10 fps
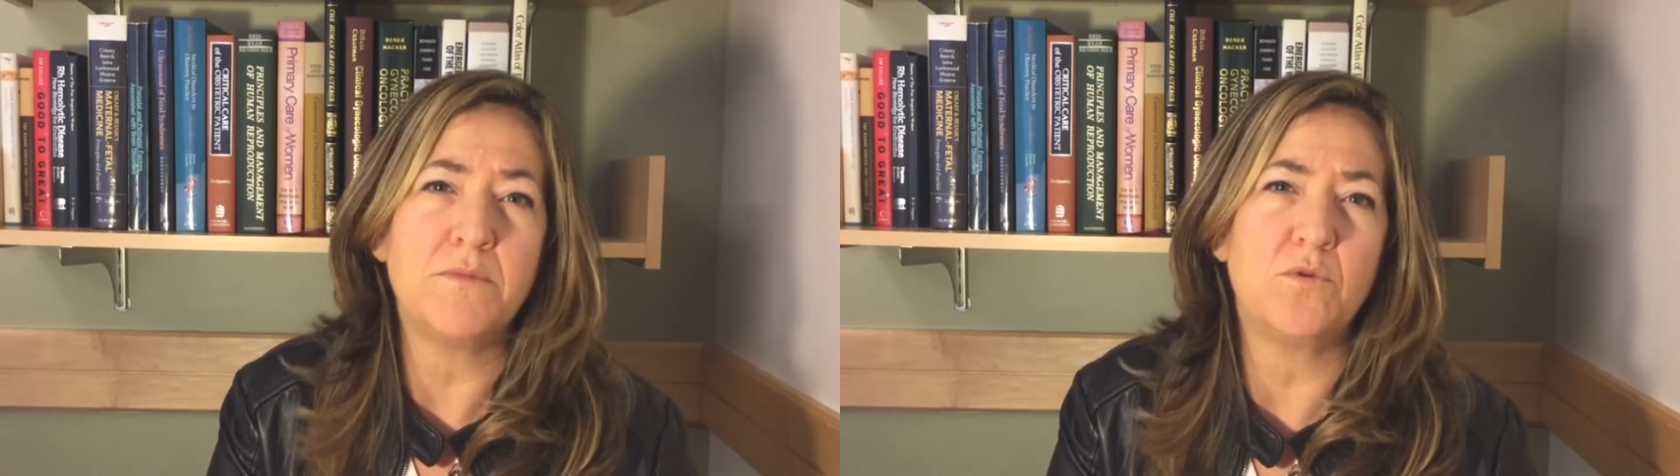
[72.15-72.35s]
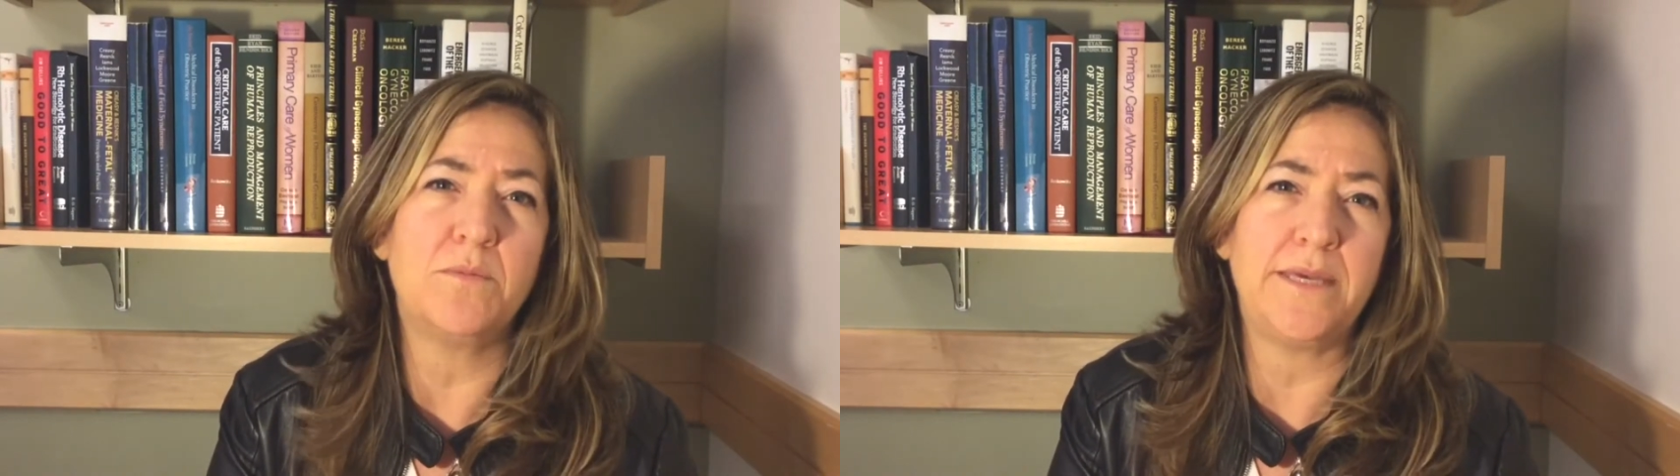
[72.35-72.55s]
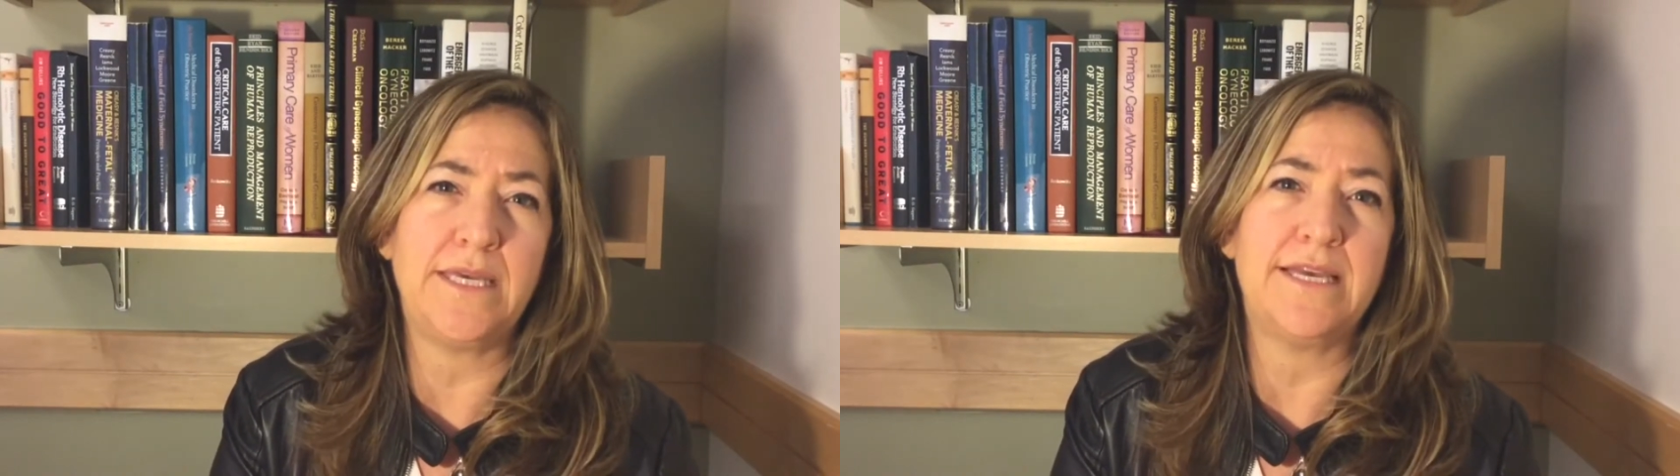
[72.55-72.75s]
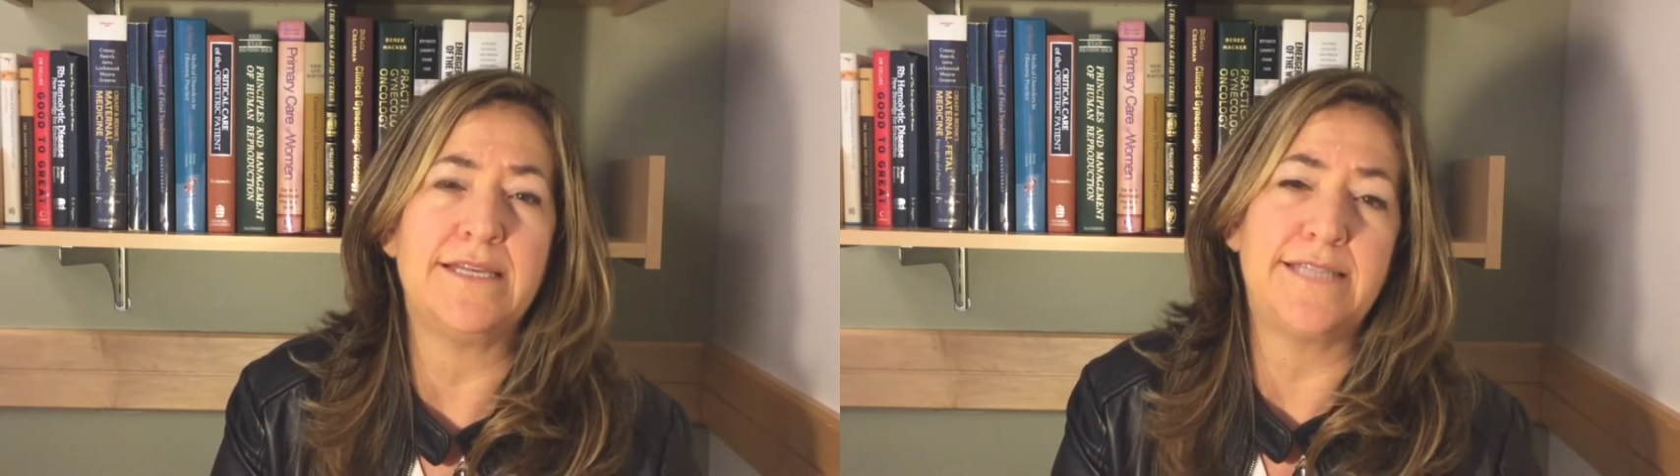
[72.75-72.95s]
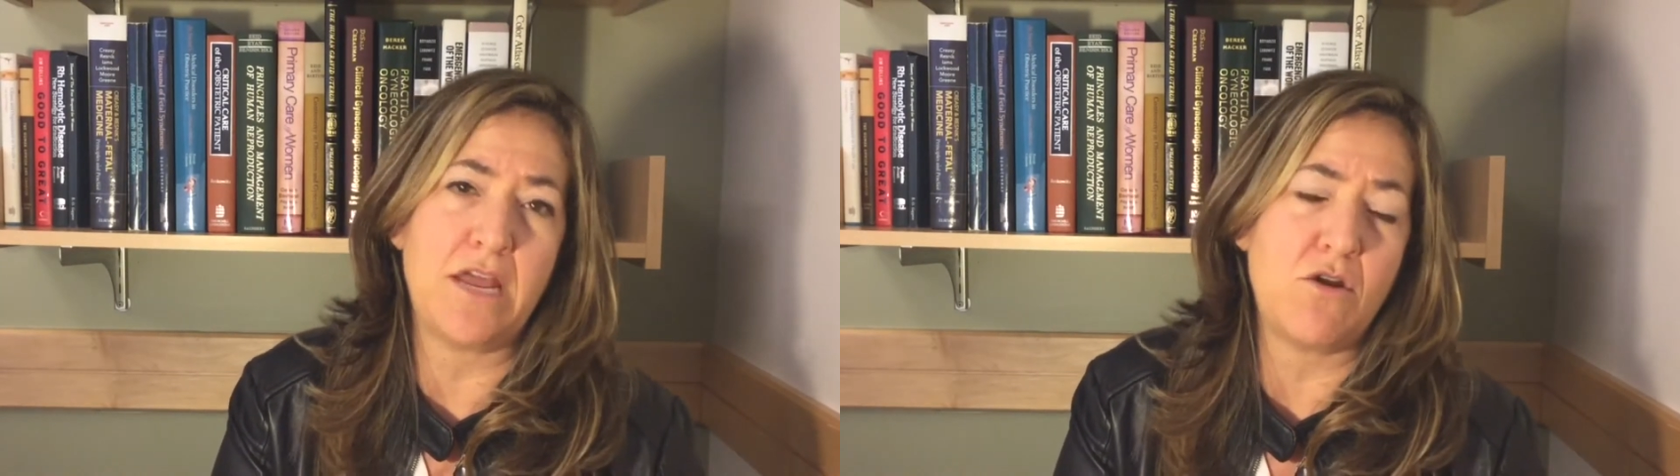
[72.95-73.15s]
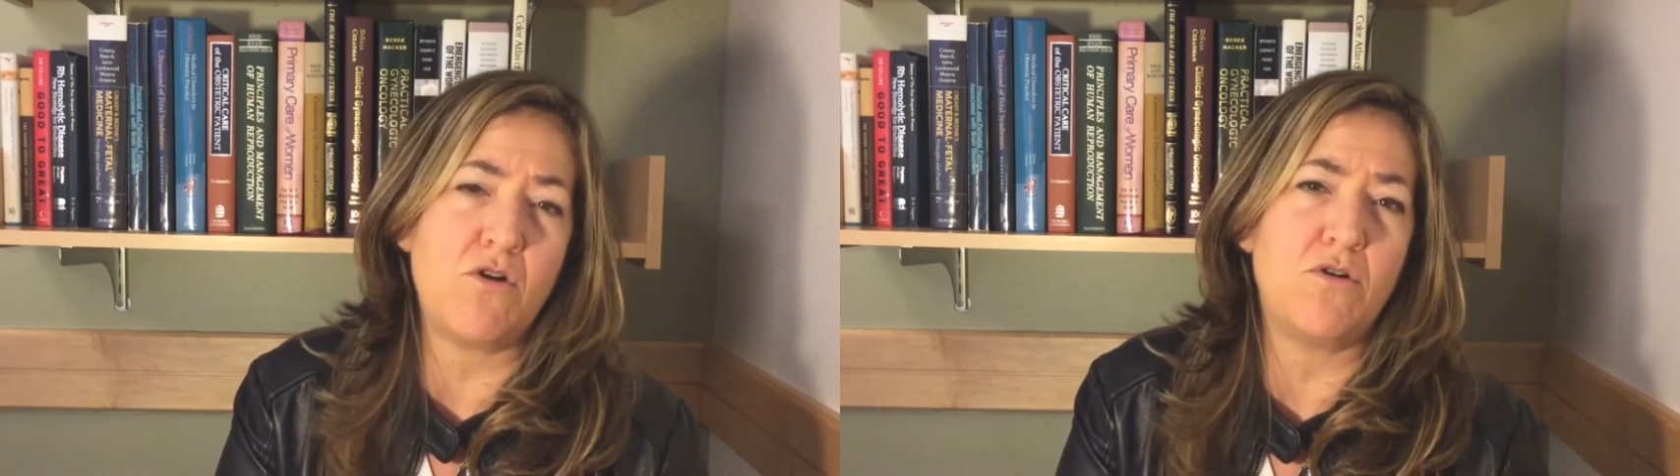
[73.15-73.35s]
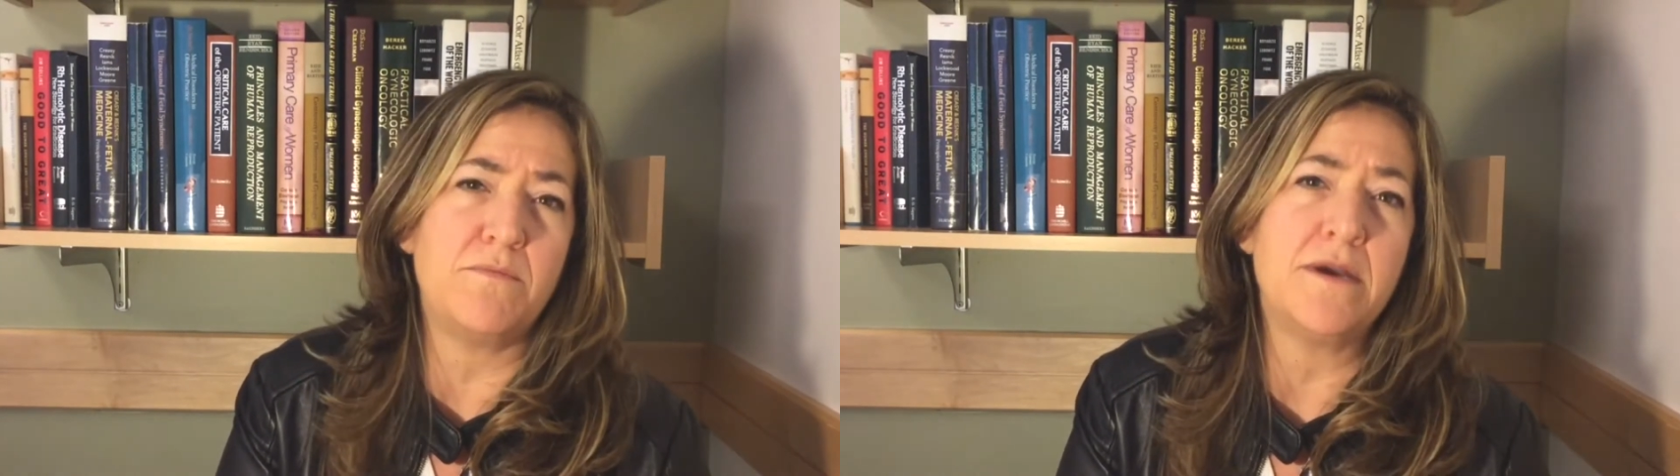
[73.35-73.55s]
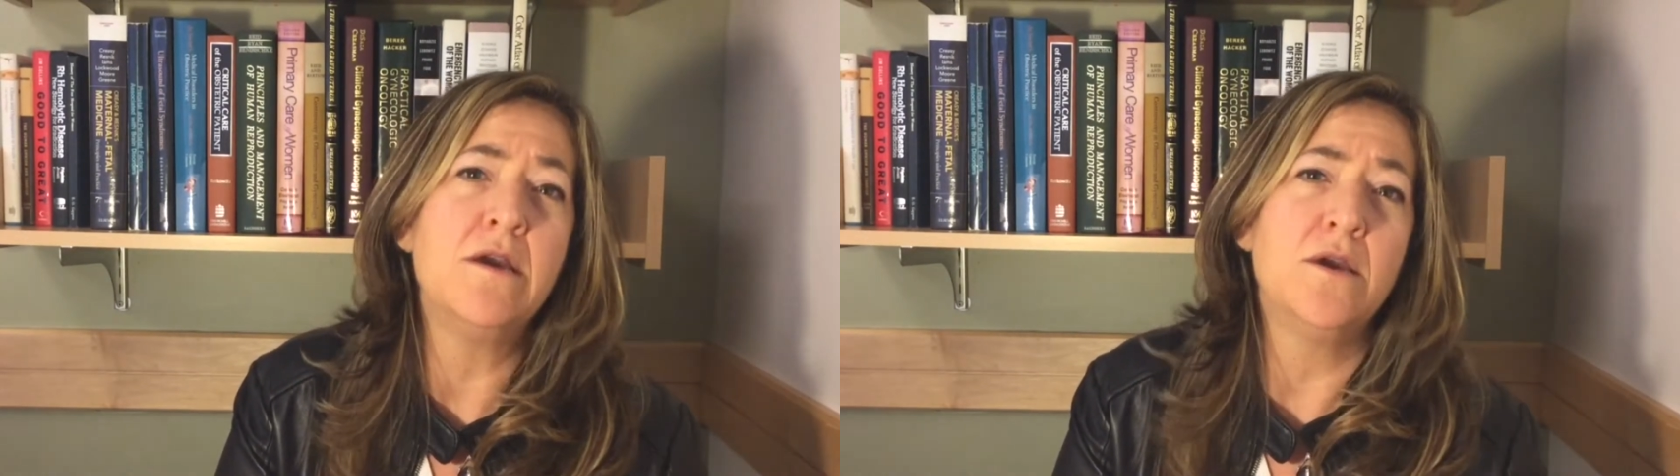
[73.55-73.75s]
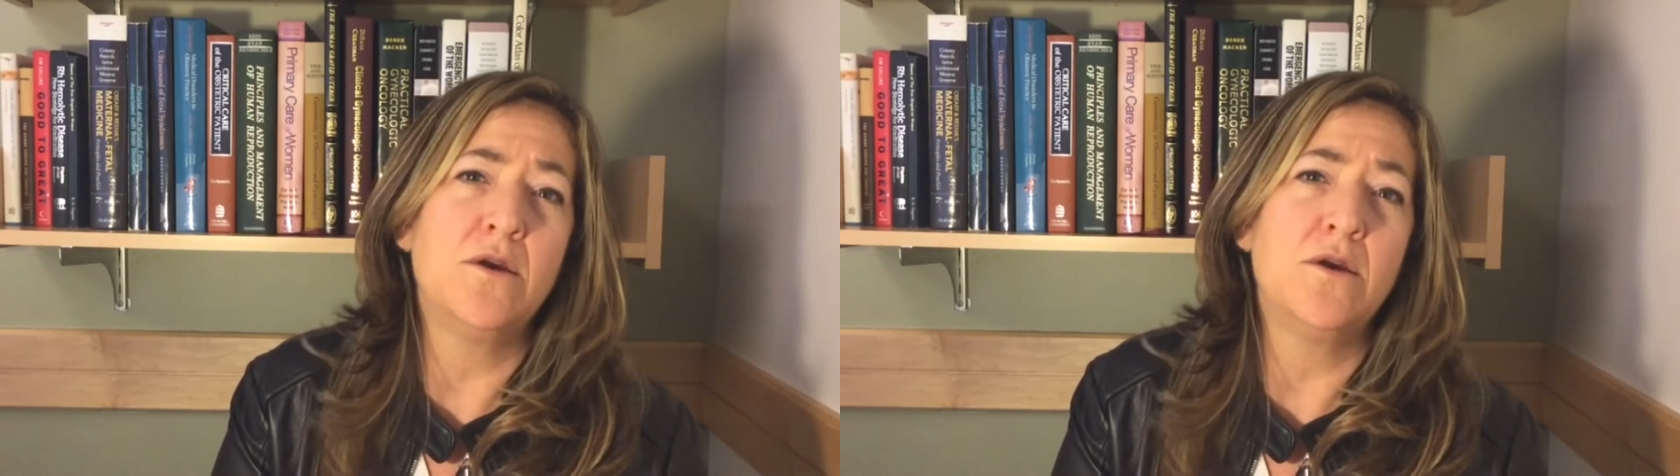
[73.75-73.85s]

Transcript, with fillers: you'll be sent home